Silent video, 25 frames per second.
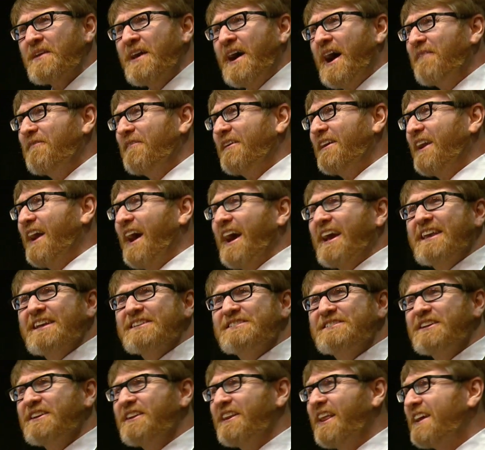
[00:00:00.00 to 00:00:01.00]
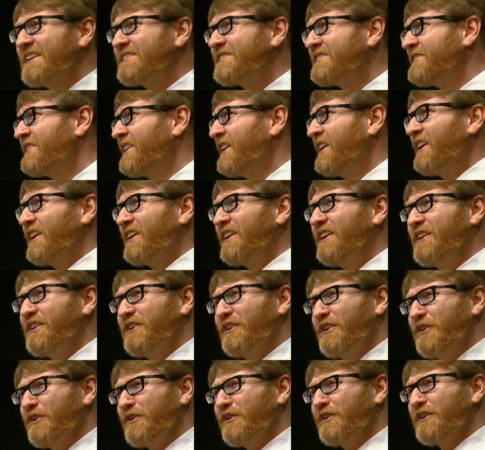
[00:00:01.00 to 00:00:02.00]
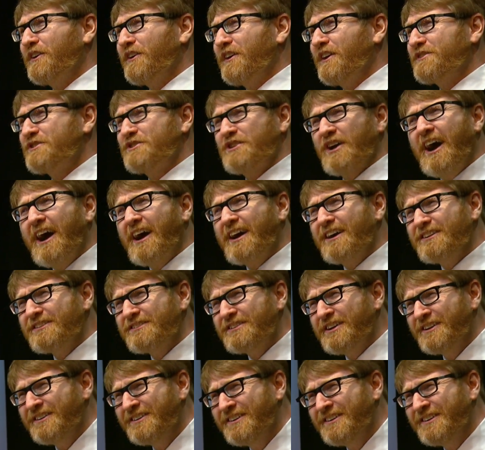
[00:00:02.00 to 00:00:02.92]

I mean, I guess unless, you know, you're a child